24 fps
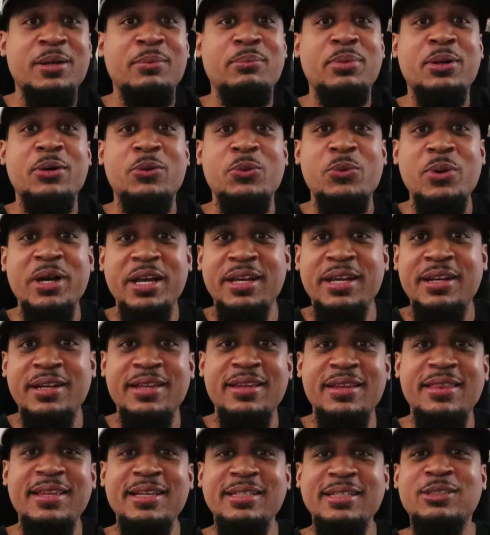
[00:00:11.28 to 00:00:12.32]
But
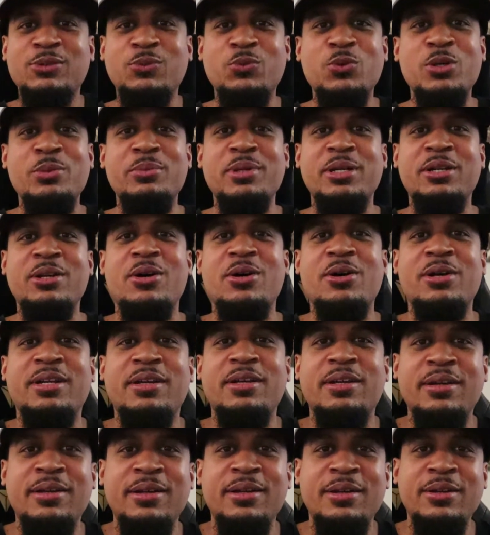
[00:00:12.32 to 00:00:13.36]
when this woman on
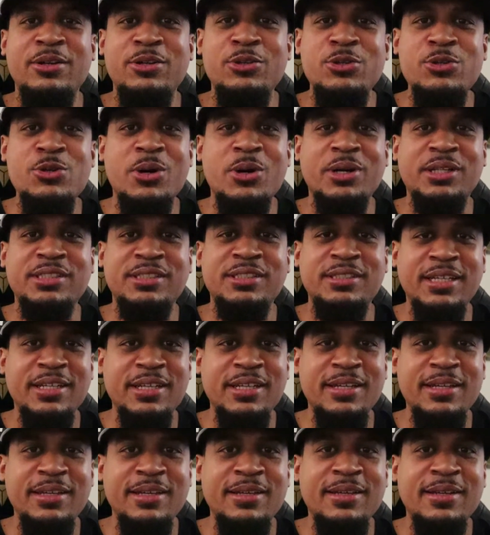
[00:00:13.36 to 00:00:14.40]
a New York
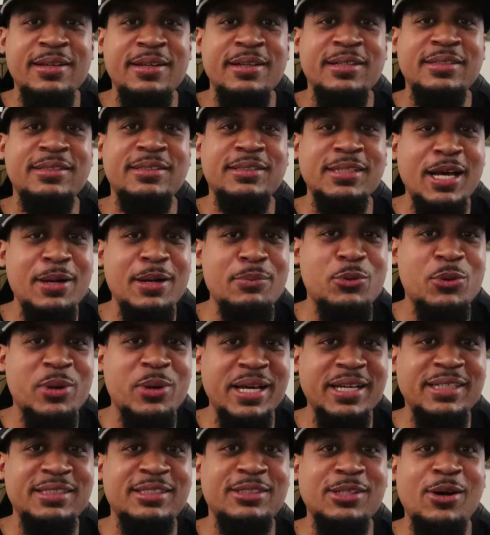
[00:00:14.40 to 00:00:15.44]
City
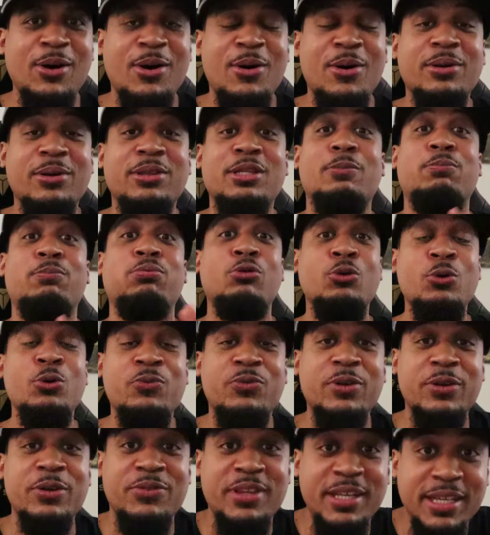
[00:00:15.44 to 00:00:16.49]
subway saw the
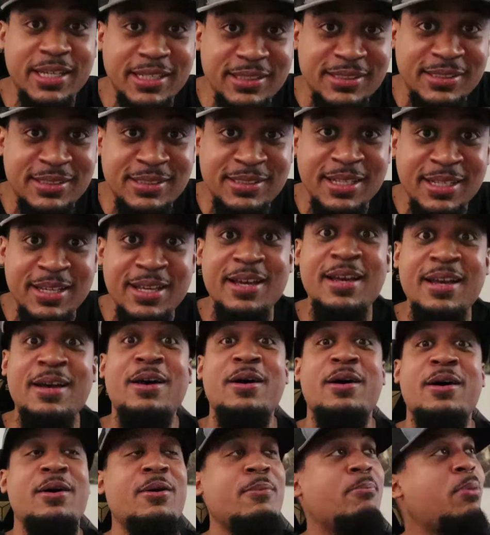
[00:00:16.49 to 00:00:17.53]
proof of this
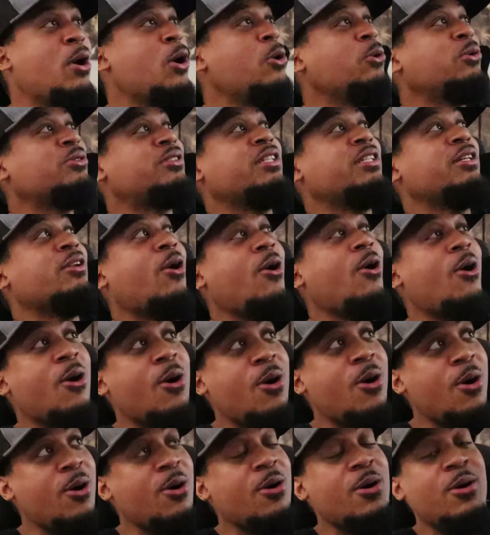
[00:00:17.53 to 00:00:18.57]
posted
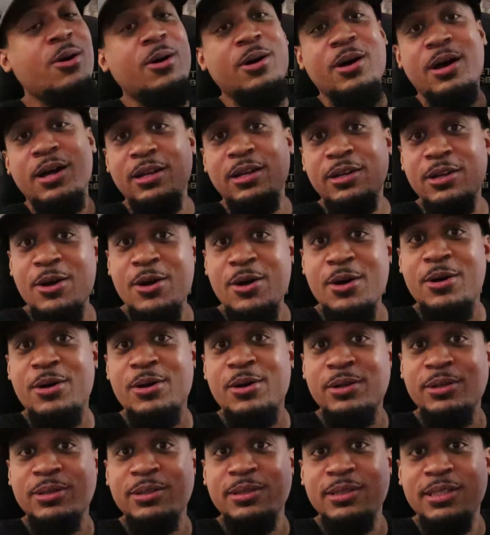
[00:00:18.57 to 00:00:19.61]
all
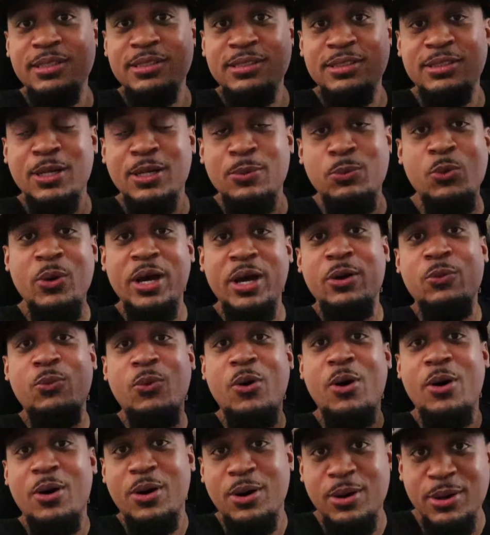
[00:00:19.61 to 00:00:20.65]
along the subway
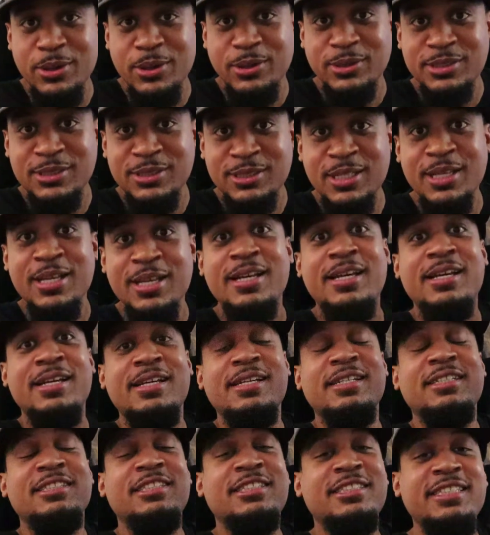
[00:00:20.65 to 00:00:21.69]
walls,
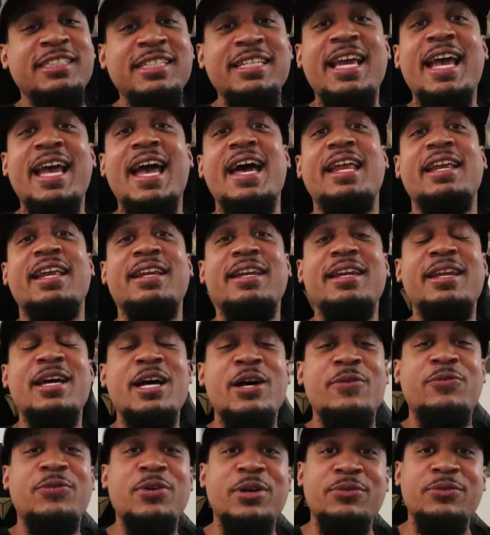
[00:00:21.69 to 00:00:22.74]
she had
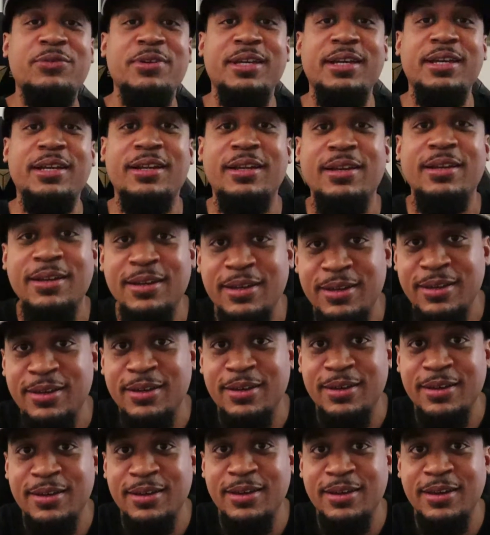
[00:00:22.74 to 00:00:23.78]
enough of it
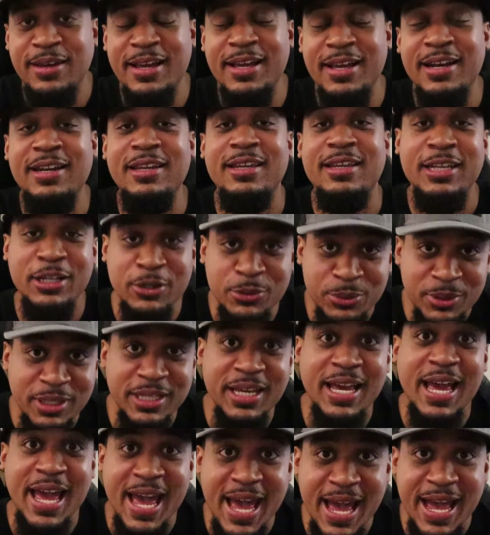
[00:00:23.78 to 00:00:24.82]
and
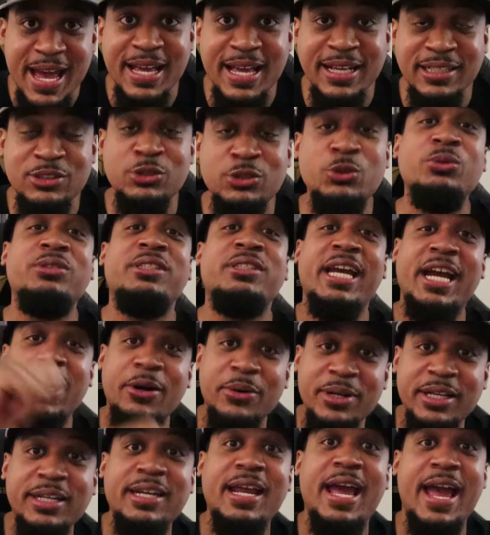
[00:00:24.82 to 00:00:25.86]
literally had to
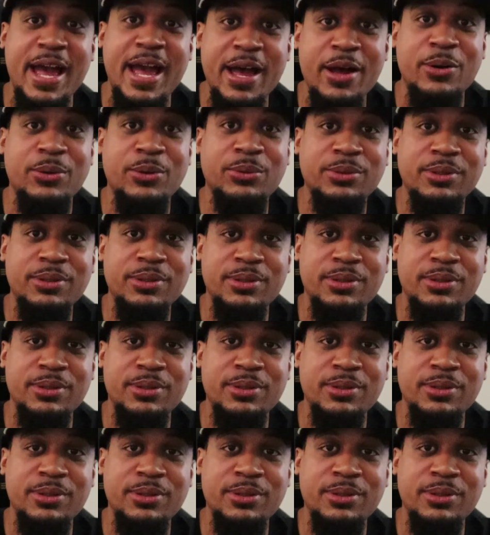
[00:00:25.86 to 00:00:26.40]
tear it down.